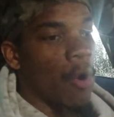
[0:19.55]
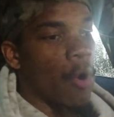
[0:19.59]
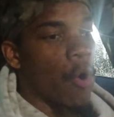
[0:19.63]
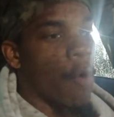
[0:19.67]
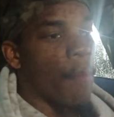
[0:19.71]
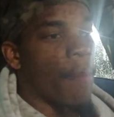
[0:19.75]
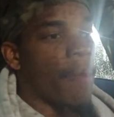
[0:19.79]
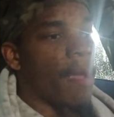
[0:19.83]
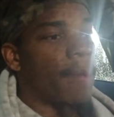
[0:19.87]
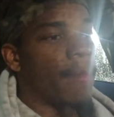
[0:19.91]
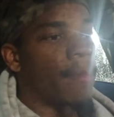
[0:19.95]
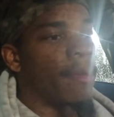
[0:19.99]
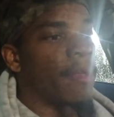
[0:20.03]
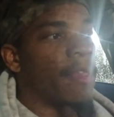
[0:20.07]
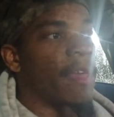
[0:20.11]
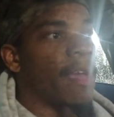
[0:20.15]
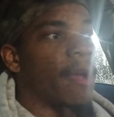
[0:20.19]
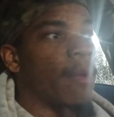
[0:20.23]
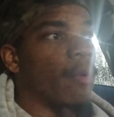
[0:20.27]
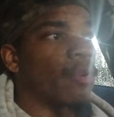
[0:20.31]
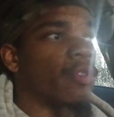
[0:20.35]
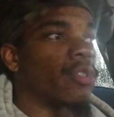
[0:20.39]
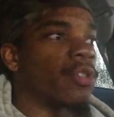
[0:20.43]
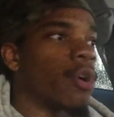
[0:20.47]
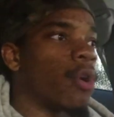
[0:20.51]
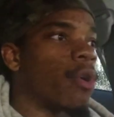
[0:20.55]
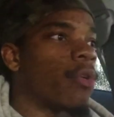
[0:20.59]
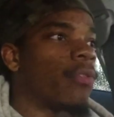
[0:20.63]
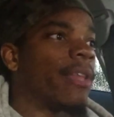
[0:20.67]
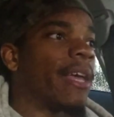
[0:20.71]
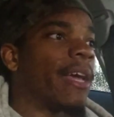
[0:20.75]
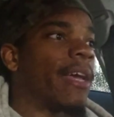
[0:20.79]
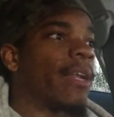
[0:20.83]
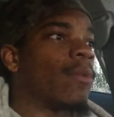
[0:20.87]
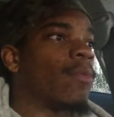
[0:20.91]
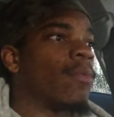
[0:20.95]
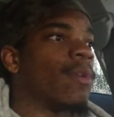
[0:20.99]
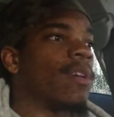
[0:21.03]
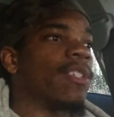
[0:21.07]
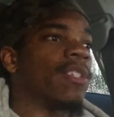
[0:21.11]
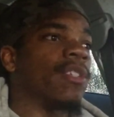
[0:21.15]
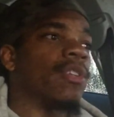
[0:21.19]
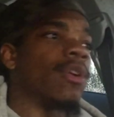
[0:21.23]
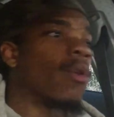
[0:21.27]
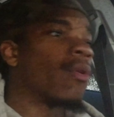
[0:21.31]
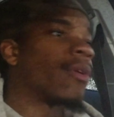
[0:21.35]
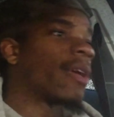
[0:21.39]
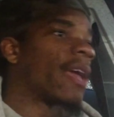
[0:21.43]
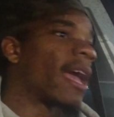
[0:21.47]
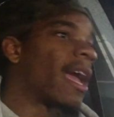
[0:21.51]
or maybe they were told that it
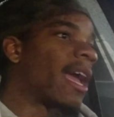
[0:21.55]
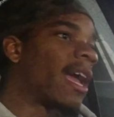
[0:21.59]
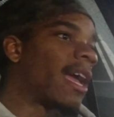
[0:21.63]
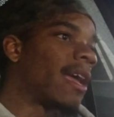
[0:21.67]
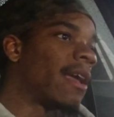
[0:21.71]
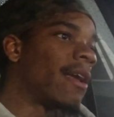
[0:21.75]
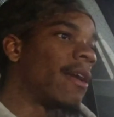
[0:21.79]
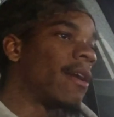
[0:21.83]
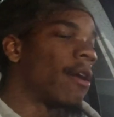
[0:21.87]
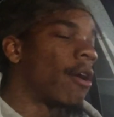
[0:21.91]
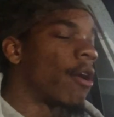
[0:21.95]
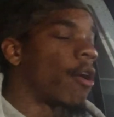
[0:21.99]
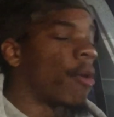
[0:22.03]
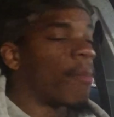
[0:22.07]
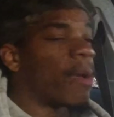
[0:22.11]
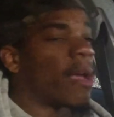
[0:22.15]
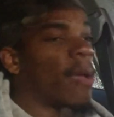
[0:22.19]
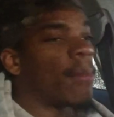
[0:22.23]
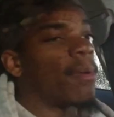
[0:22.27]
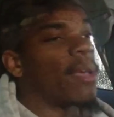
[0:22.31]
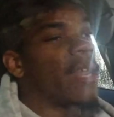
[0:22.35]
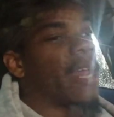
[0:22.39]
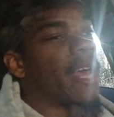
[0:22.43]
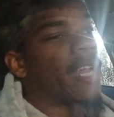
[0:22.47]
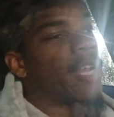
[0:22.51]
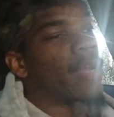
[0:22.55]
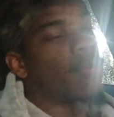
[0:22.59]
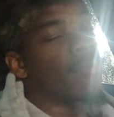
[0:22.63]
wasn't okay or maybe that